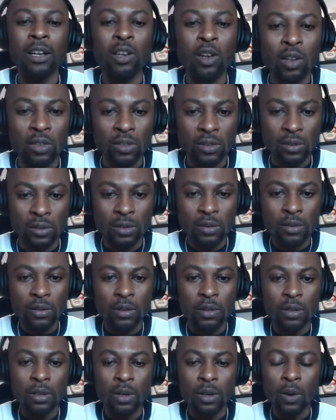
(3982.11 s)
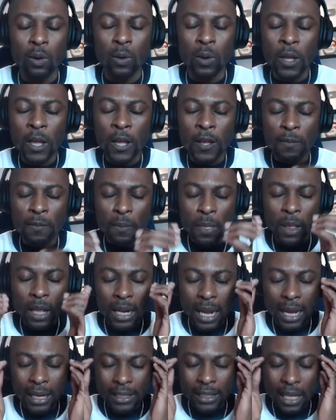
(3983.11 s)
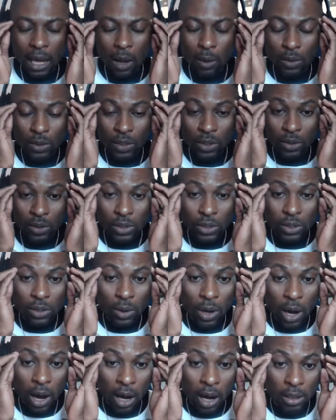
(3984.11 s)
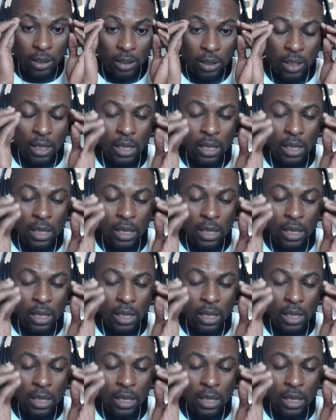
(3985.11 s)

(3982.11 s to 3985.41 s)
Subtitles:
lost. Like that was just so hard.